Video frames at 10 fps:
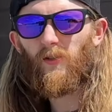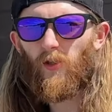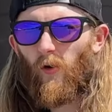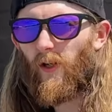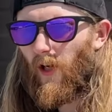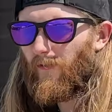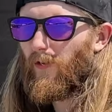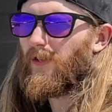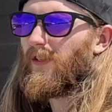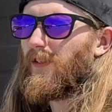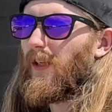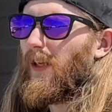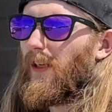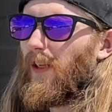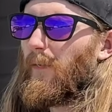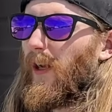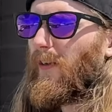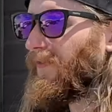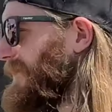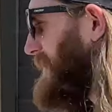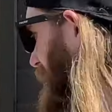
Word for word: going on versus uh, coming off.